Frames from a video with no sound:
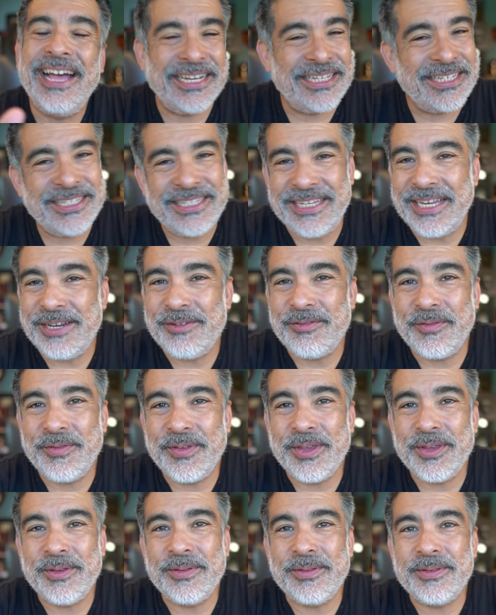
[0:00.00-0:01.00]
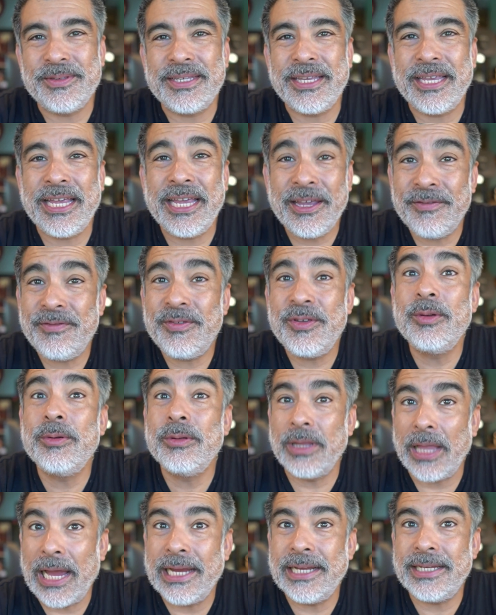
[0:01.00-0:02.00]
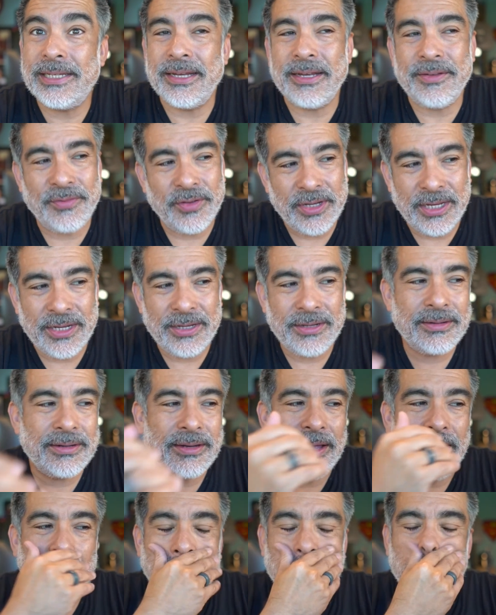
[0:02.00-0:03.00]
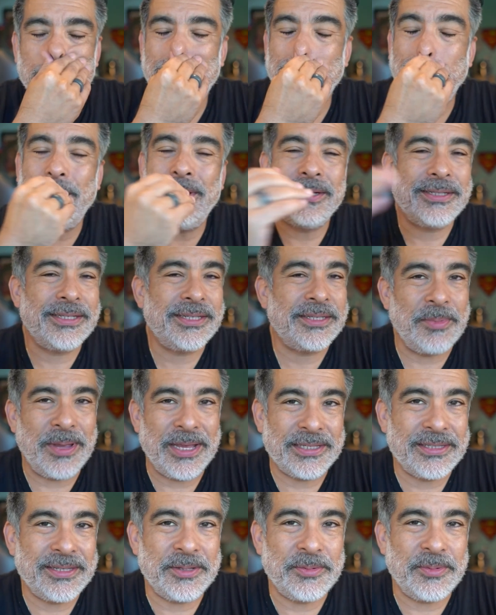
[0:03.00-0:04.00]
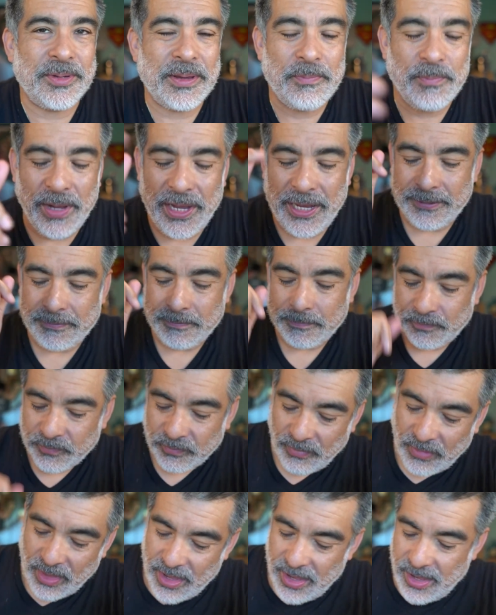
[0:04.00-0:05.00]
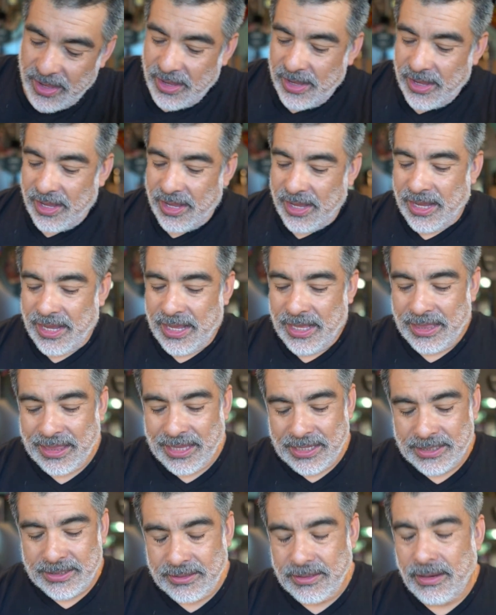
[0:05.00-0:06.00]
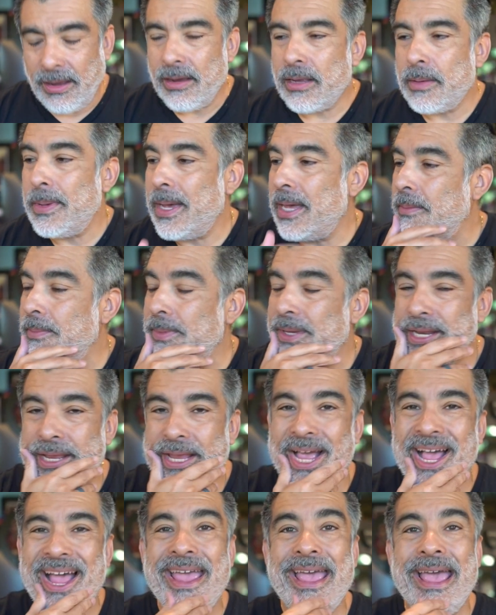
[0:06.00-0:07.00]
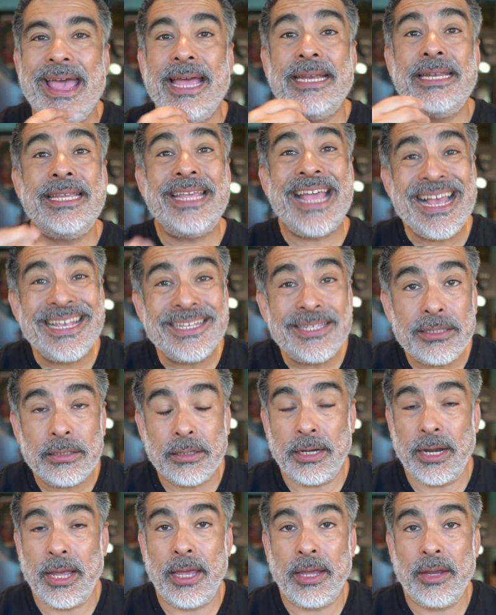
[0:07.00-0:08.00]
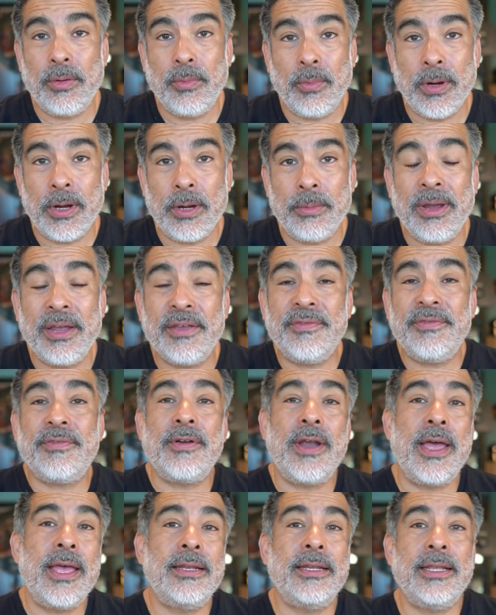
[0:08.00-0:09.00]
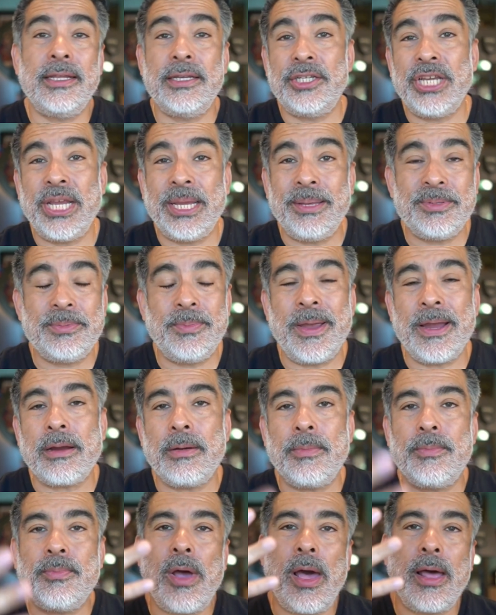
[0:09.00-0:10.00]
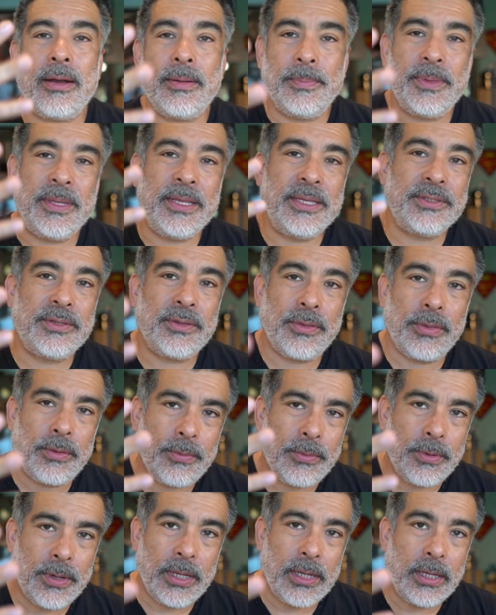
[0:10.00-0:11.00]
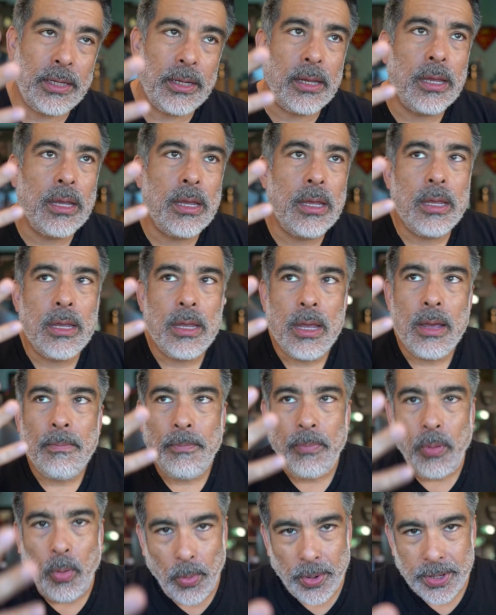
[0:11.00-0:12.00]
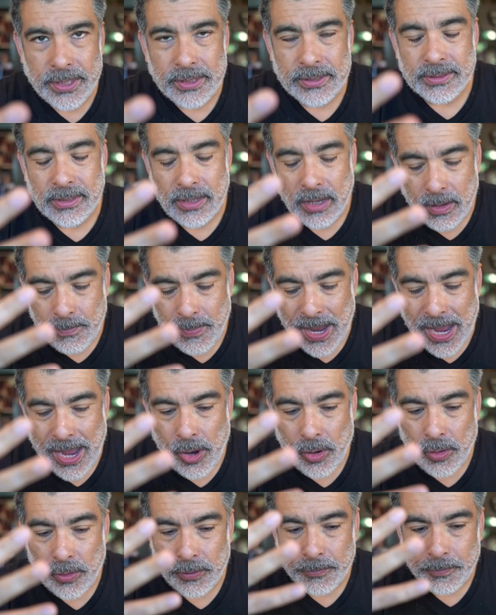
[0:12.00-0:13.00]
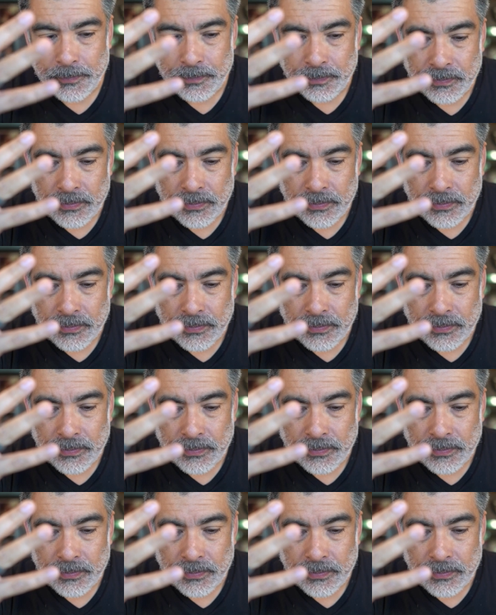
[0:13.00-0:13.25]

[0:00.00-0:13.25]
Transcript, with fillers: I just need reviews. If you liked it, if you didn't, um, you know what, just message me. But Let's talk about a meeting I had yesterday where my friend James Becker brought up these three points about